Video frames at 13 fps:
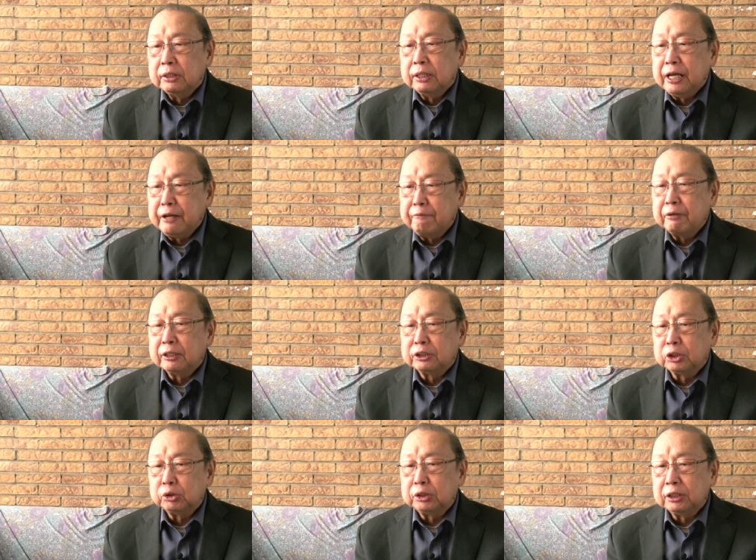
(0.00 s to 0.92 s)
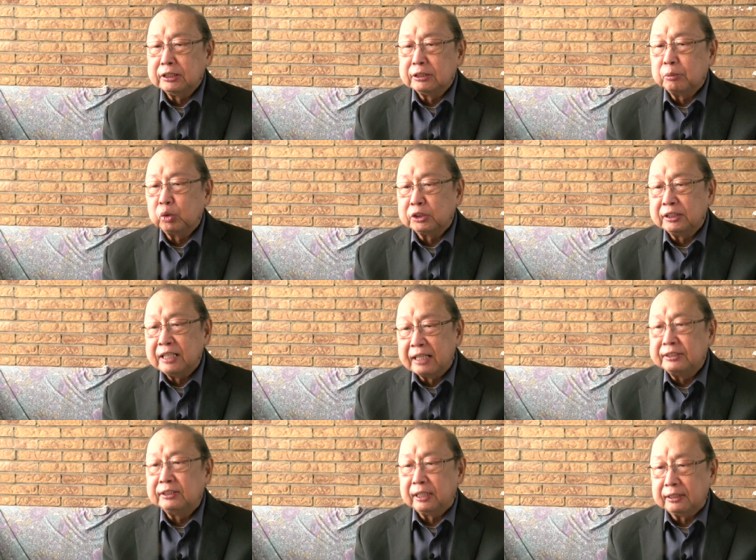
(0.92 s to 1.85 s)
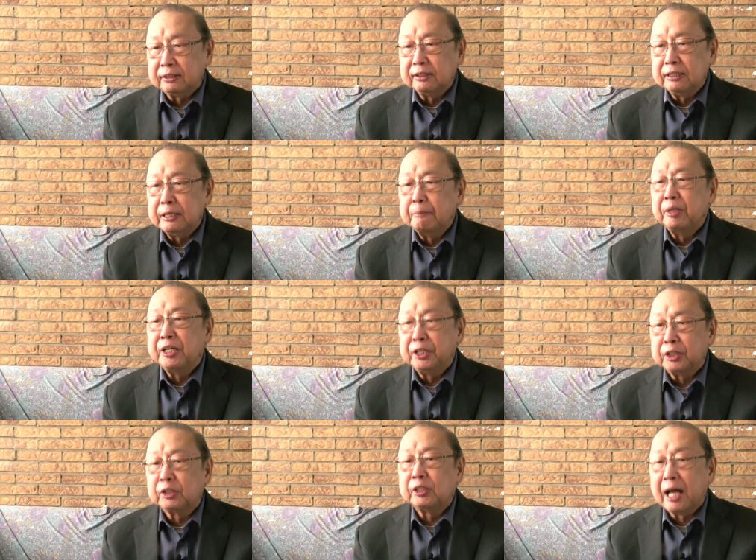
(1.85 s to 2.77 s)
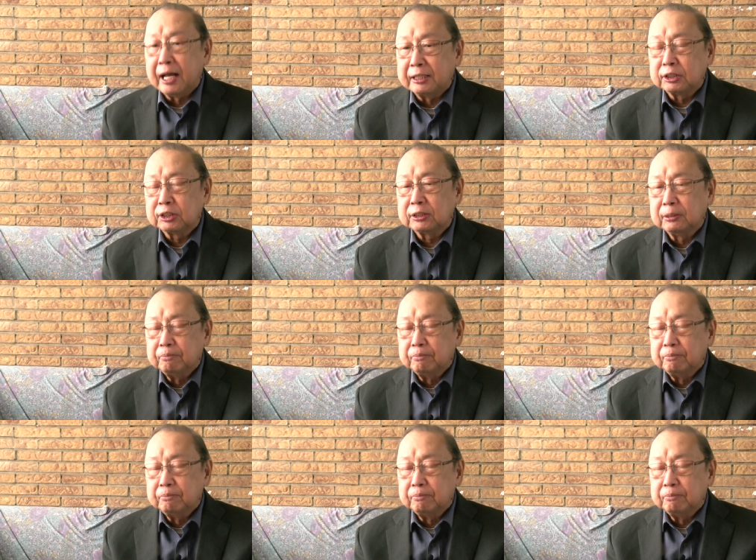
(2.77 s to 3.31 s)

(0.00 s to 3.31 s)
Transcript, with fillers: even as socialism was not yet the immediate task.